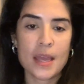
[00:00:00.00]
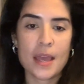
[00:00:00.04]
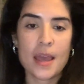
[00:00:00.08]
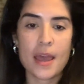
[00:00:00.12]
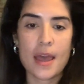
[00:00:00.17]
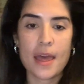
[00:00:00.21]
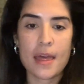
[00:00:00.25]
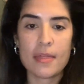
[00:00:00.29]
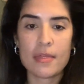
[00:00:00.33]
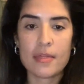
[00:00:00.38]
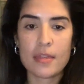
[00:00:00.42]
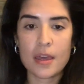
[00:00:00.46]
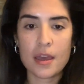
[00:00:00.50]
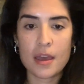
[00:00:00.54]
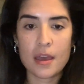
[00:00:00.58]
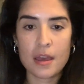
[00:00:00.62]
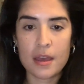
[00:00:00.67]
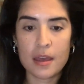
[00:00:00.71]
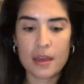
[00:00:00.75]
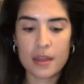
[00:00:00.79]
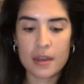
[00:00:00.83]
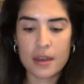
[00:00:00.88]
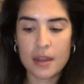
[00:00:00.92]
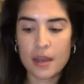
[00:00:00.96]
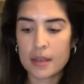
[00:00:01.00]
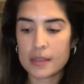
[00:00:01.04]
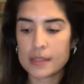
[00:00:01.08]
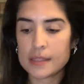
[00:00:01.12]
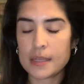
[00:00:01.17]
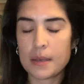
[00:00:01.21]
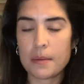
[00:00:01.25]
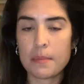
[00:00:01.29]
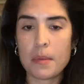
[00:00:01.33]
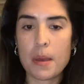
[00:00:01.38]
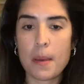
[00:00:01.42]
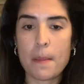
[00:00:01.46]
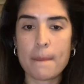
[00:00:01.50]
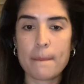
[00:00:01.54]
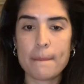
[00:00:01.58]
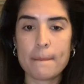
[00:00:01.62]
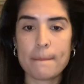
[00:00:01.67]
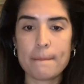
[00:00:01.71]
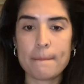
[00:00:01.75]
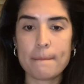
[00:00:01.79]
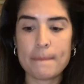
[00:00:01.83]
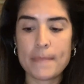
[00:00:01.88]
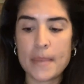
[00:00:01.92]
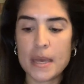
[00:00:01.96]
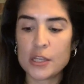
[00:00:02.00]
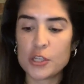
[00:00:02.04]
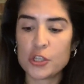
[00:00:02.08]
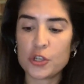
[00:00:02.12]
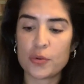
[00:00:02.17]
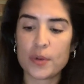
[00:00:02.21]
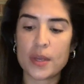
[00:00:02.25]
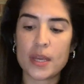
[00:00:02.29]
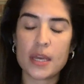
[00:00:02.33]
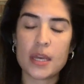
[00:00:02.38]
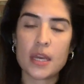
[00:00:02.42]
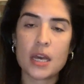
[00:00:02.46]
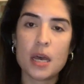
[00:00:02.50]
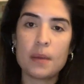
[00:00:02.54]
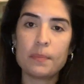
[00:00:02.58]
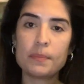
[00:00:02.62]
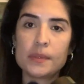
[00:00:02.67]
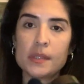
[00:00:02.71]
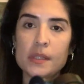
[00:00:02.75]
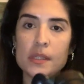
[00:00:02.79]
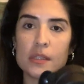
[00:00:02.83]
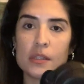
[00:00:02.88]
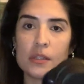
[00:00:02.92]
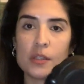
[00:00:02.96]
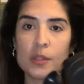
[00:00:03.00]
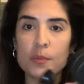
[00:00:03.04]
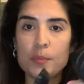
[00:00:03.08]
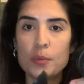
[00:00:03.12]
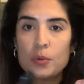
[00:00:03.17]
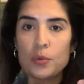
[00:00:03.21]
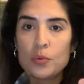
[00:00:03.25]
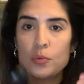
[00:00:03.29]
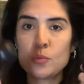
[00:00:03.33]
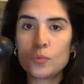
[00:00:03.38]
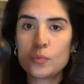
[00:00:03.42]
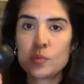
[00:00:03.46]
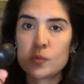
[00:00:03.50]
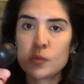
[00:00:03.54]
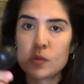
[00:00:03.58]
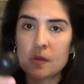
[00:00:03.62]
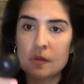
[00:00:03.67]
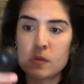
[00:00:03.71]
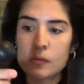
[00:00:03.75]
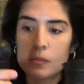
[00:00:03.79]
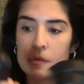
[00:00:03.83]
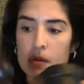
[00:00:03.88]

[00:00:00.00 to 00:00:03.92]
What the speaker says: And then some measuring cups and spoons